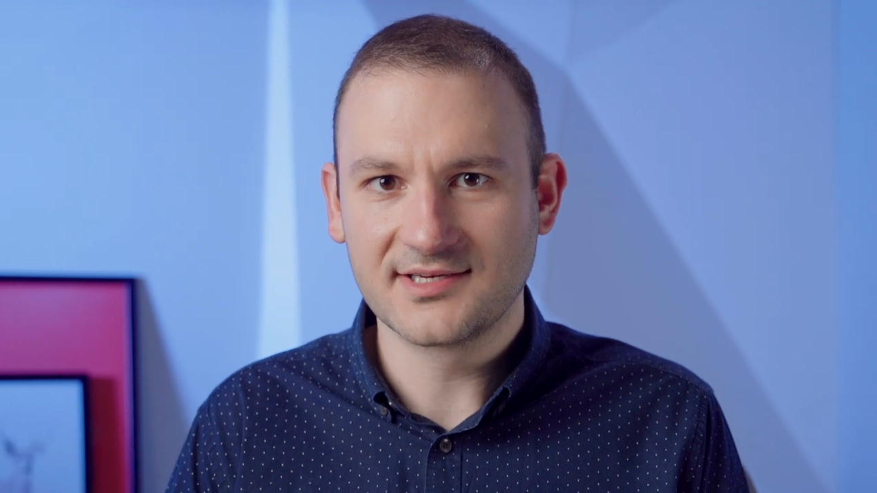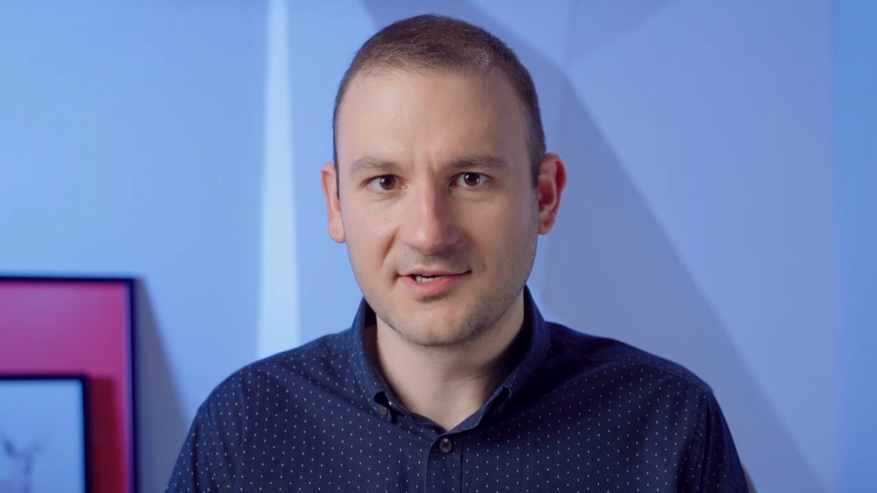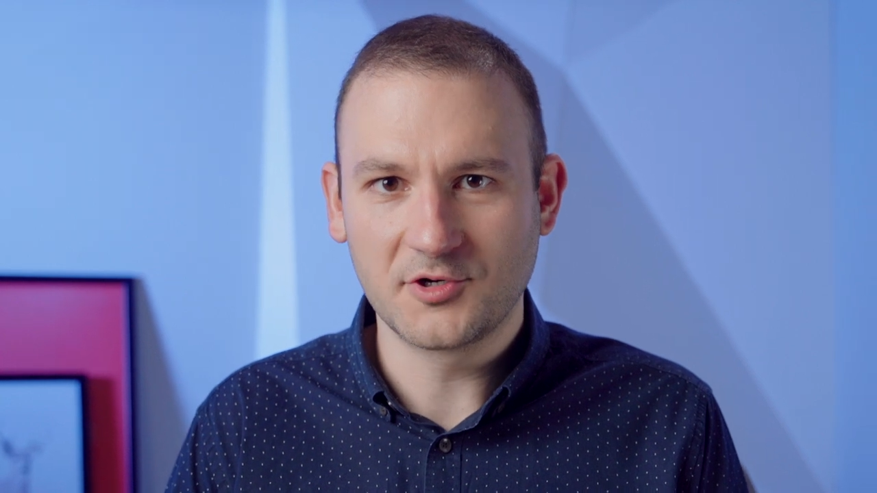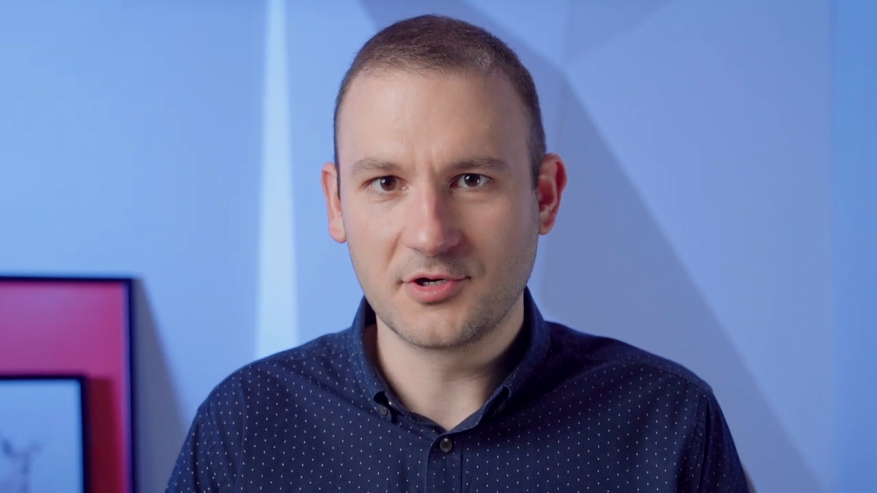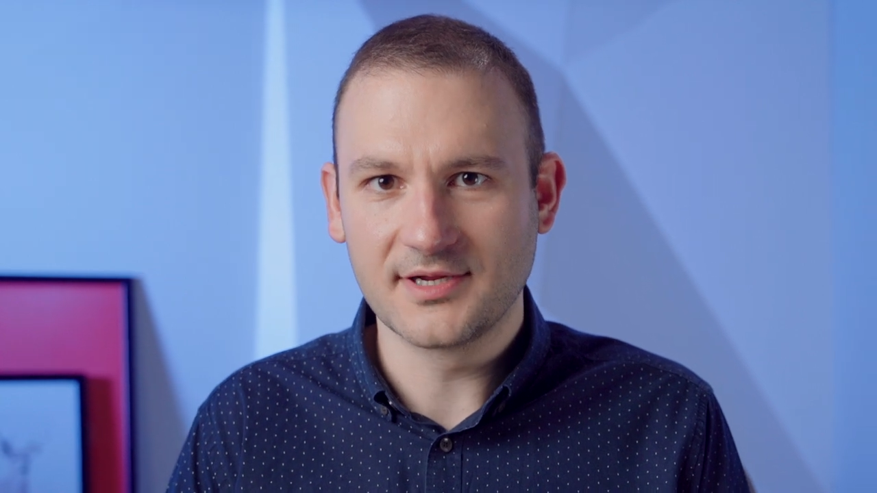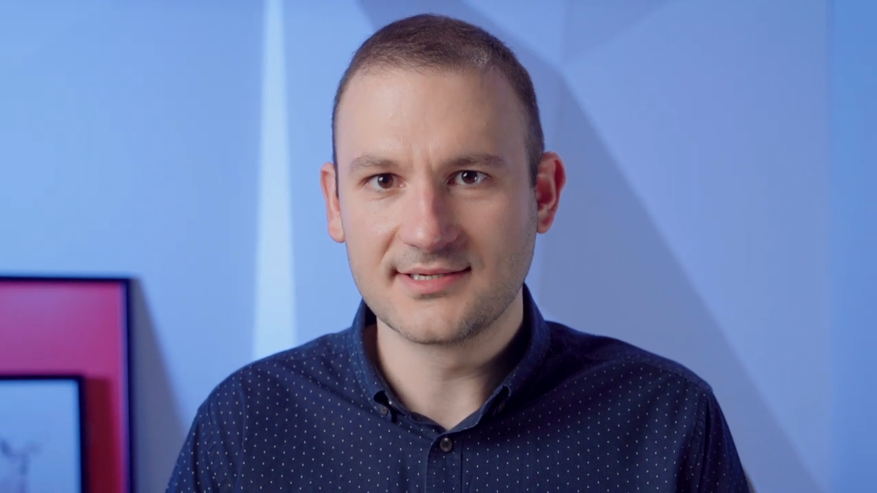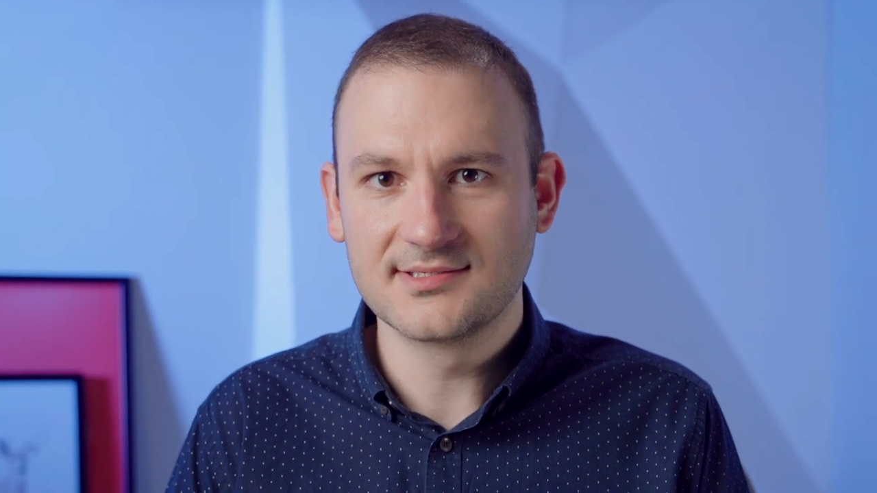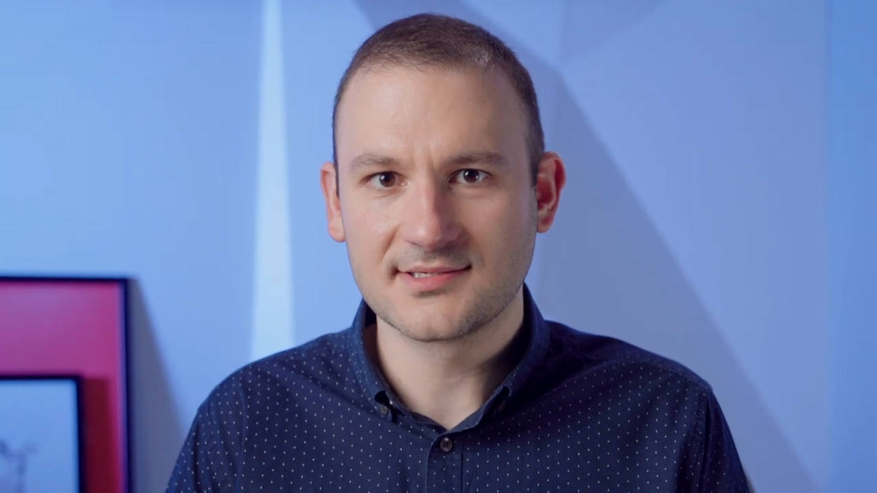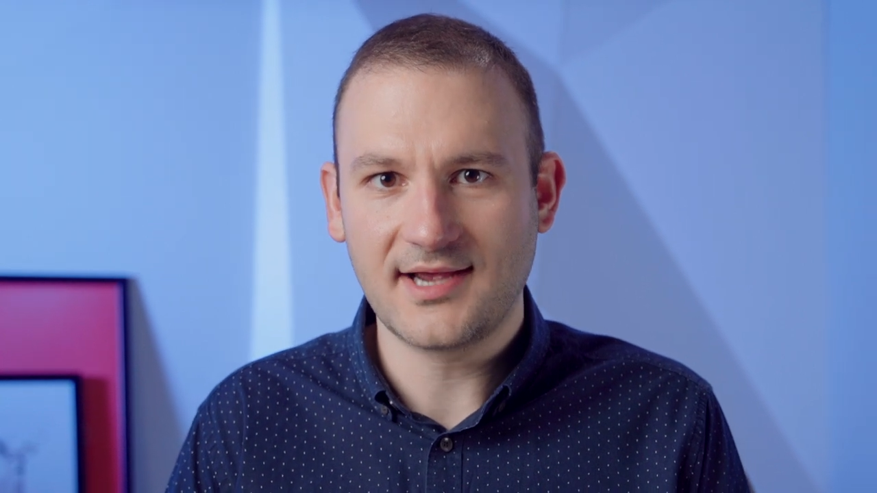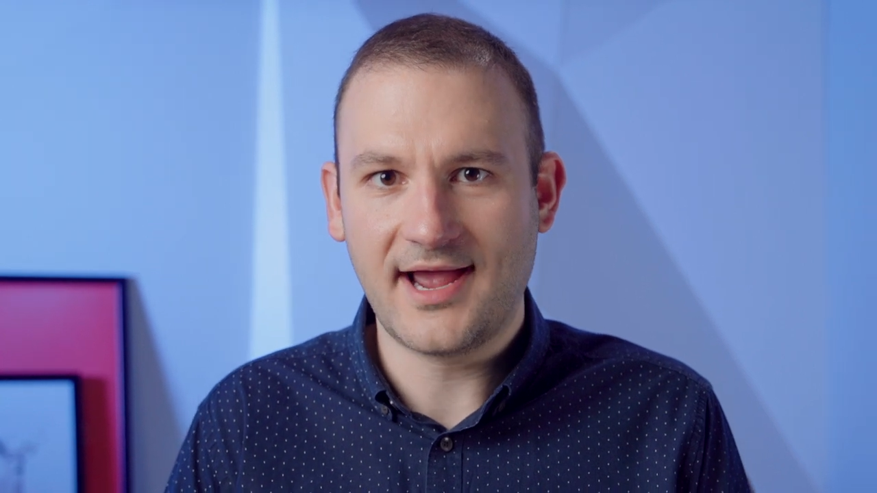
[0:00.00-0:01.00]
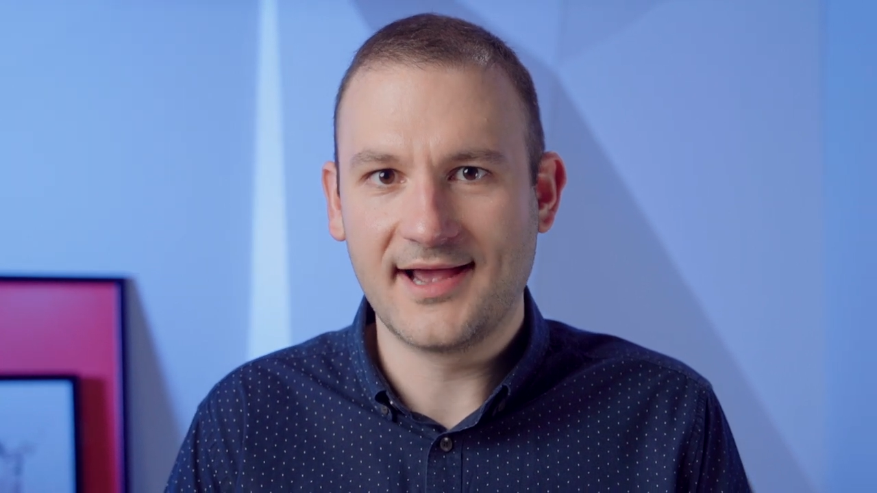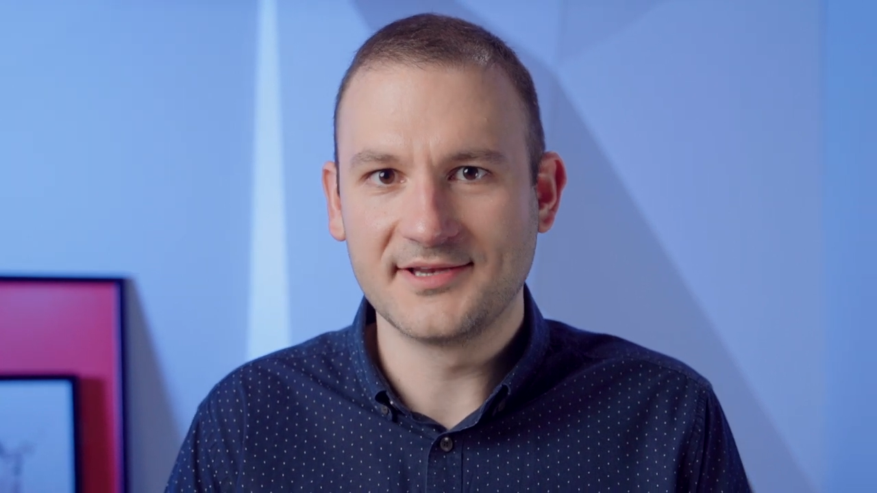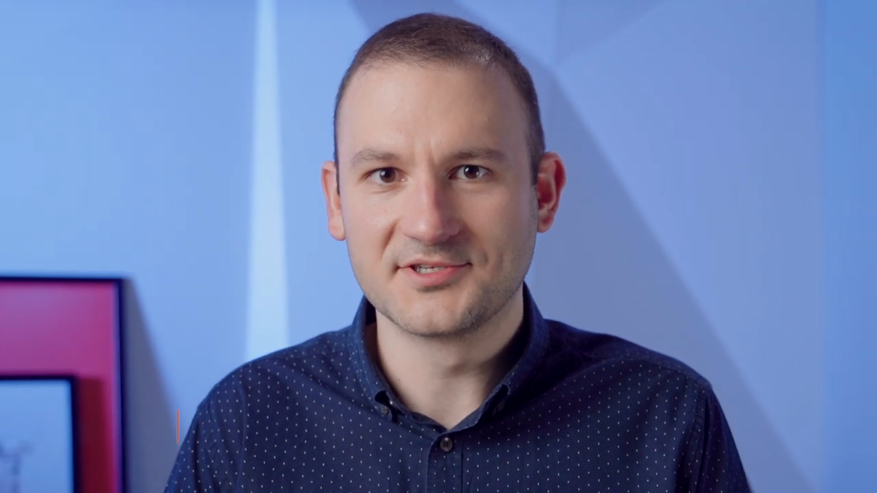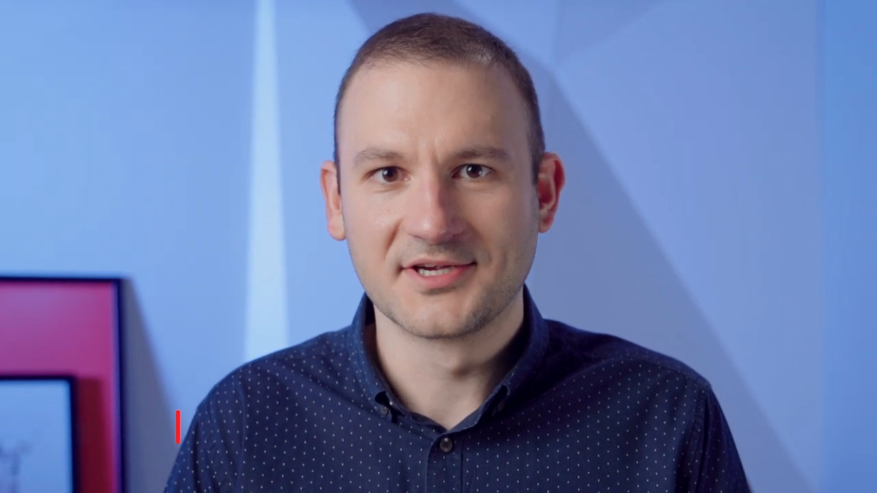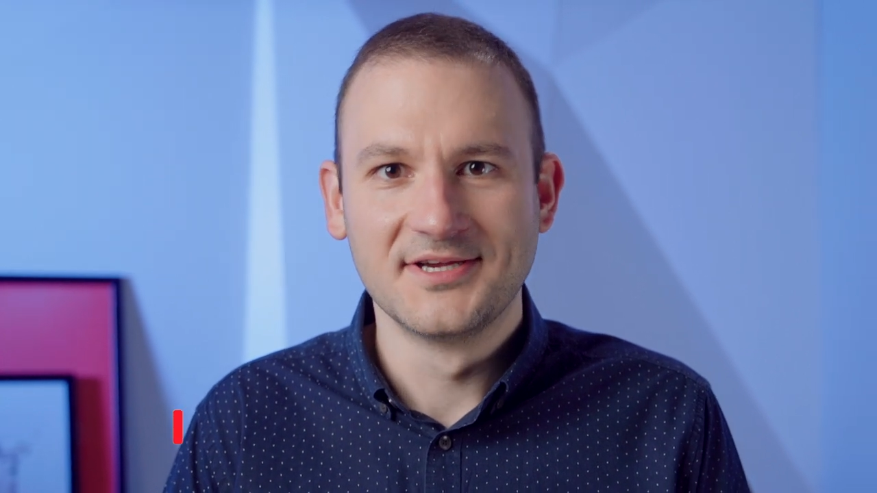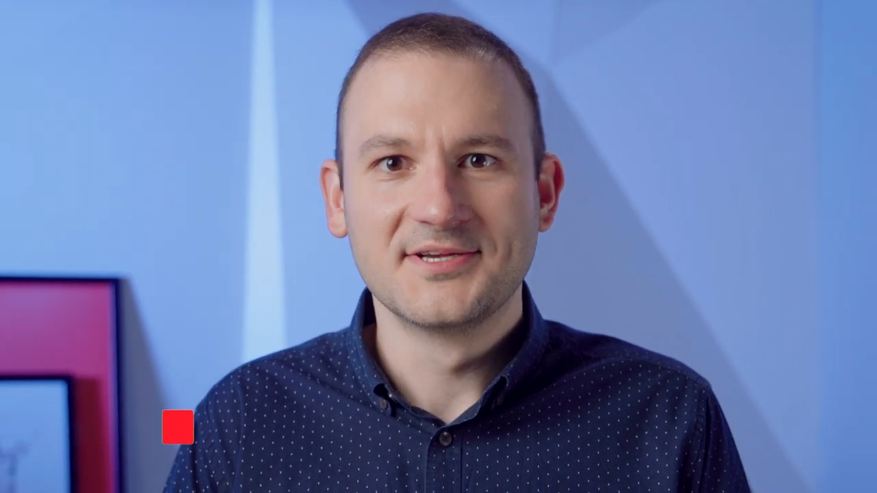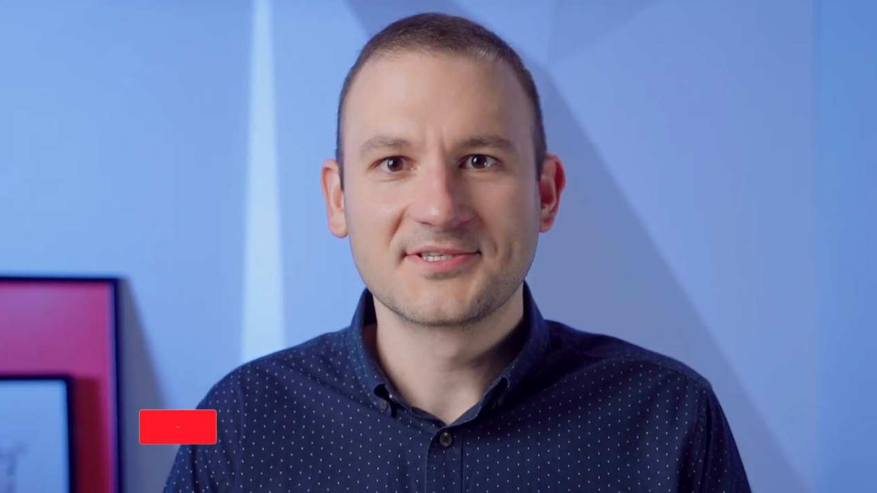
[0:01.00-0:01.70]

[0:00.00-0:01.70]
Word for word: and colleagues and